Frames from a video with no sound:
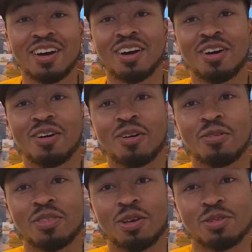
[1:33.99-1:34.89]

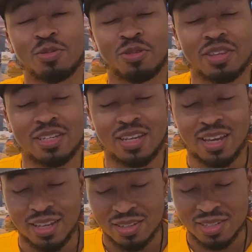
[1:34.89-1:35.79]
Oh, those were the
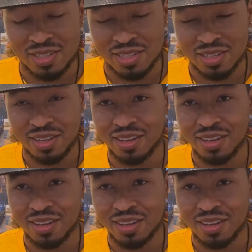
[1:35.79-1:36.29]
days.